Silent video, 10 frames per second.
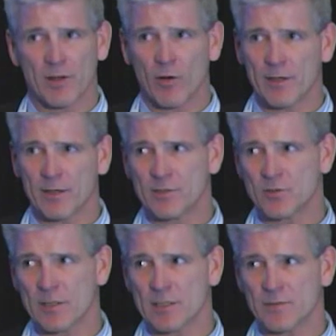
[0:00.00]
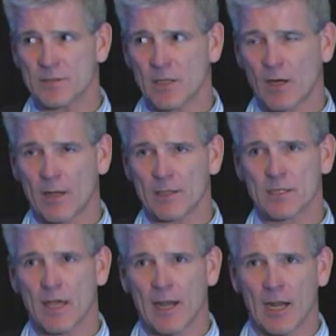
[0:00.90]
go ahead and construct these
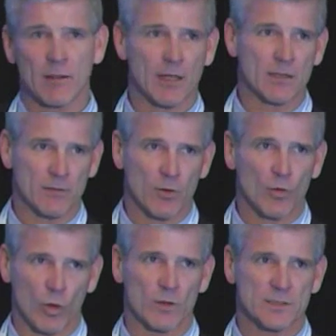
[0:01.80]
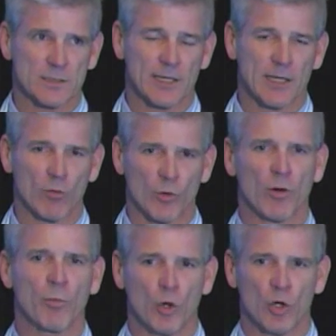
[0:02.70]
facilities. And I think you will see a
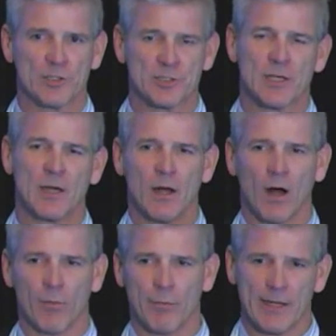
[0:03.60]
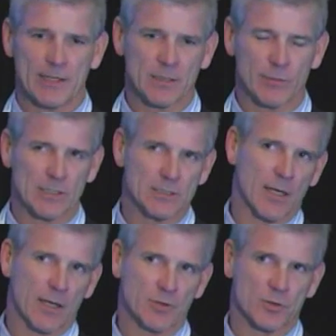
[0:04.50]
real push on meeting some of these
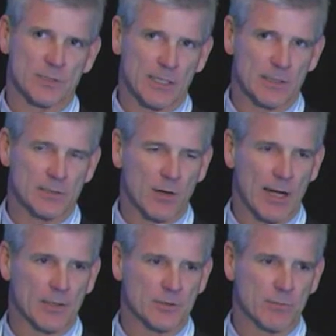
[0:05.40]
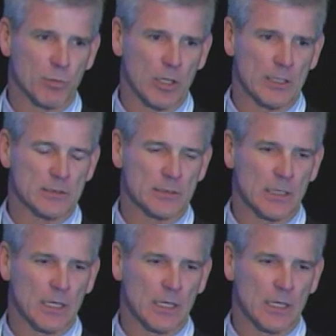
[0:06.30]
schedules to get these crackers in place.